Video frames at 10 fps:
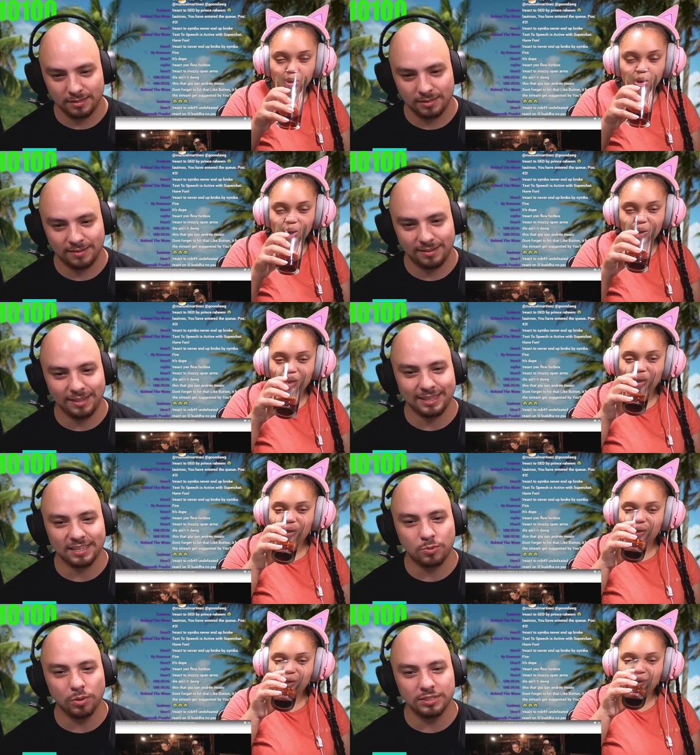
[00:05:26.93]
Speaker 1: You like that
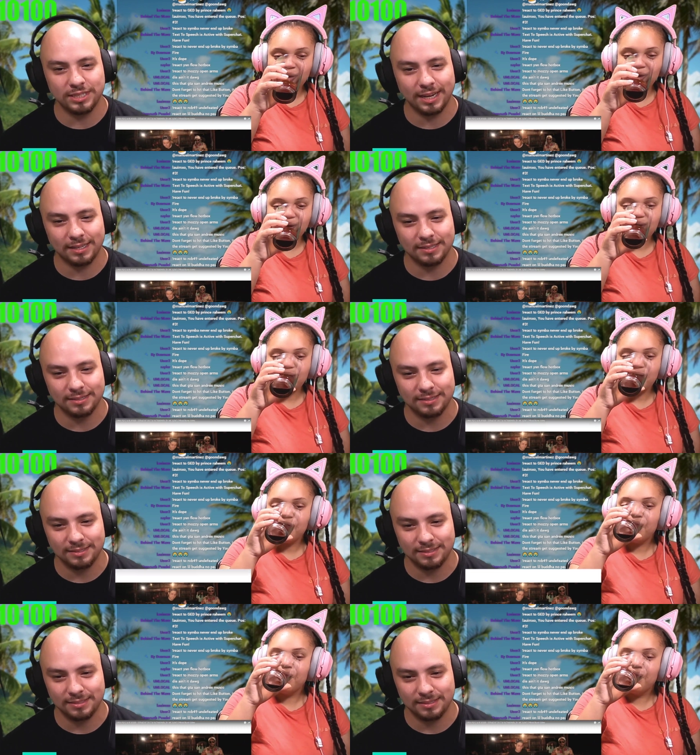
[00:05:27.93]
quilt jacket?
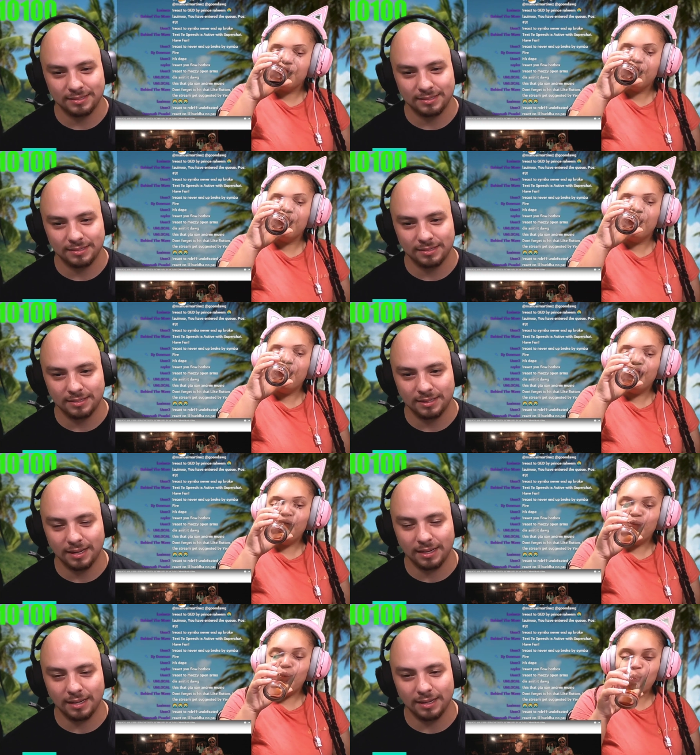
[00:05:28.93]
I
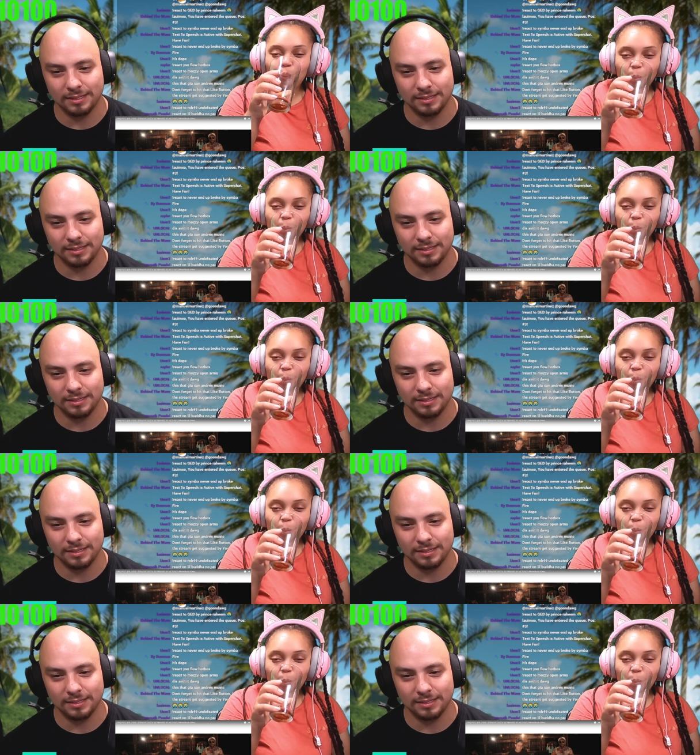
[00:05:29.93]
kind of like it.